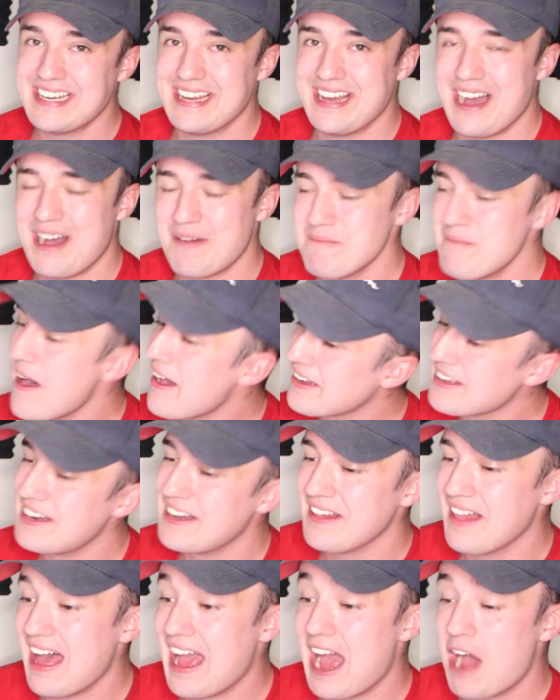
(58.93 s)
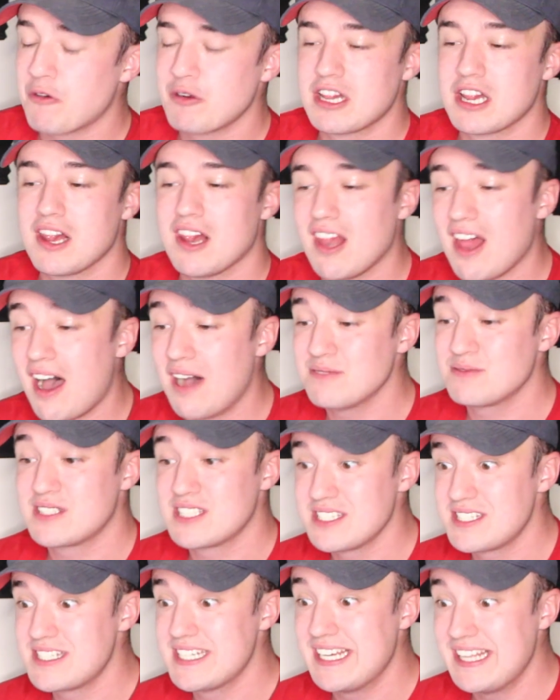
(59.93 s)
it. I'm not gonna lie, I would love
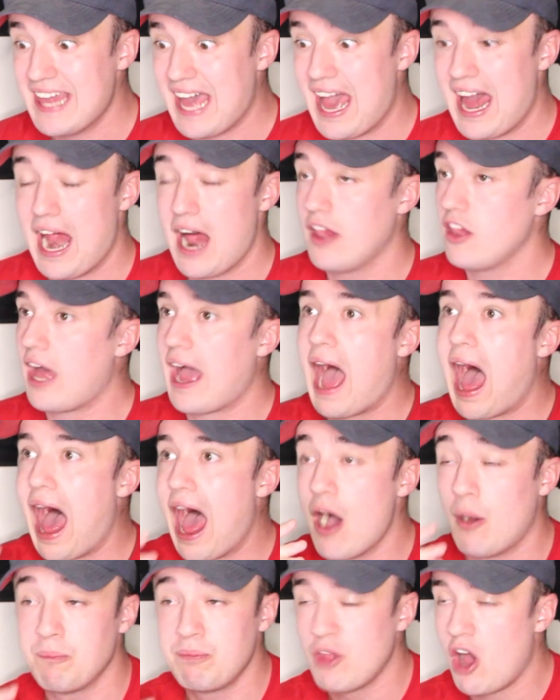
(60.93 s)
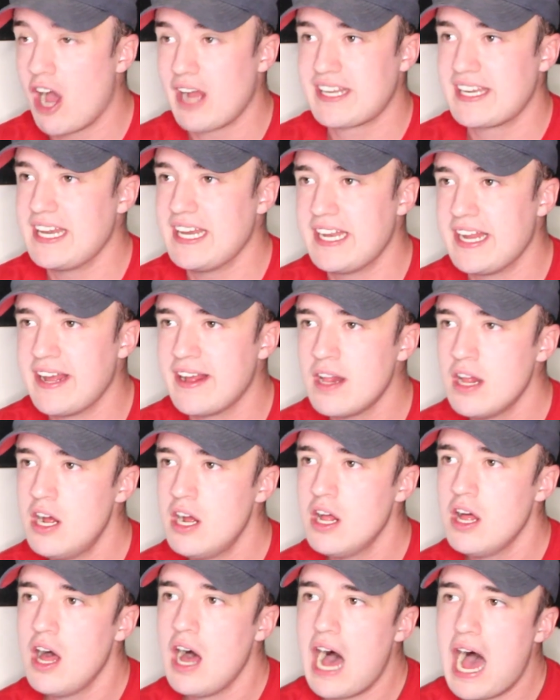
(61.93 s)
to see that. Like, I'm not kidding.
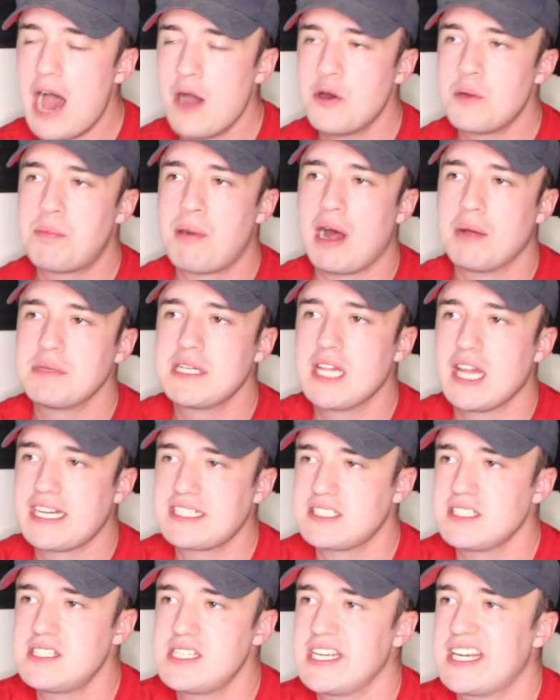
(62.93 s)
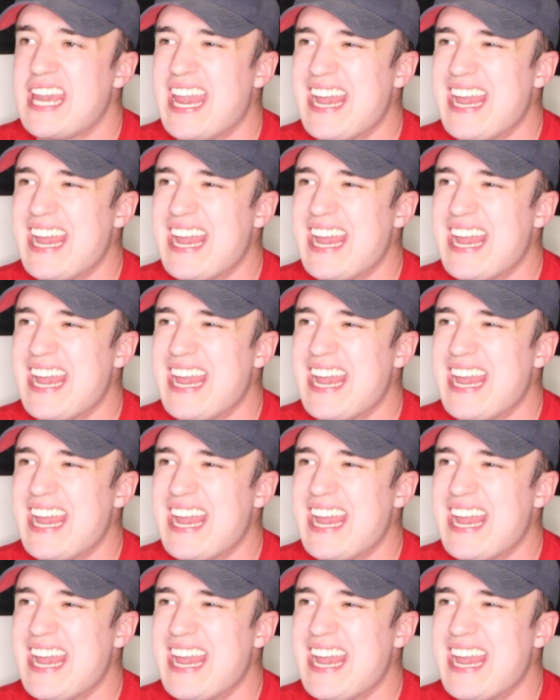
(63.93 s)
I would probably like to see